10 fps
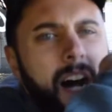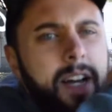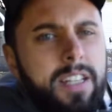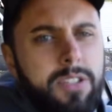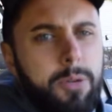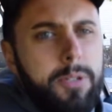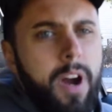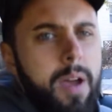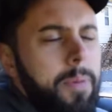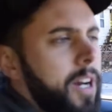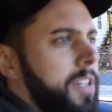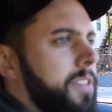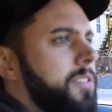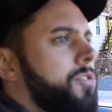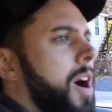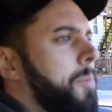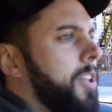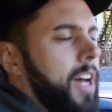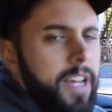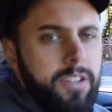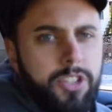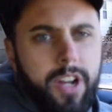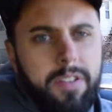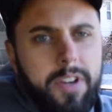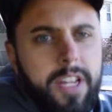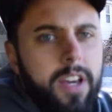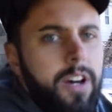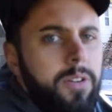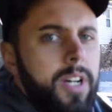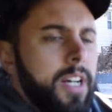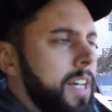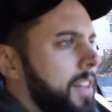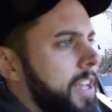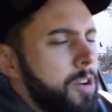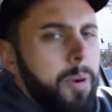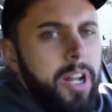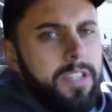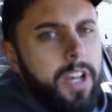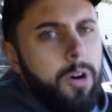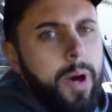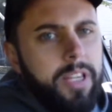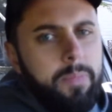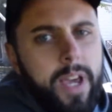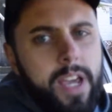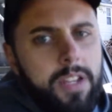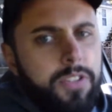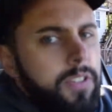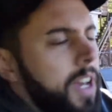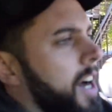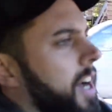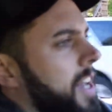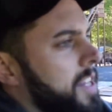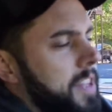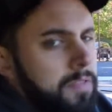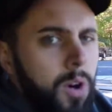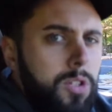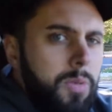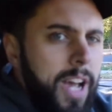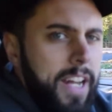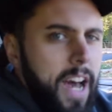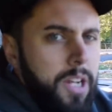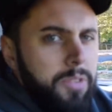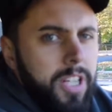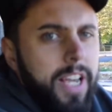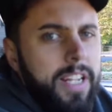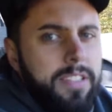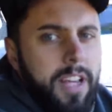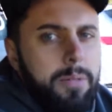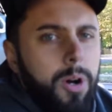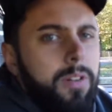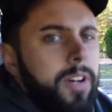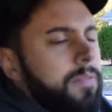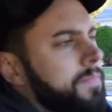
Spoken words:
Hit the subscribe button, drop a like, share the video, let your buddies know about the page. Anything Volkswagen, Audi related, send them over.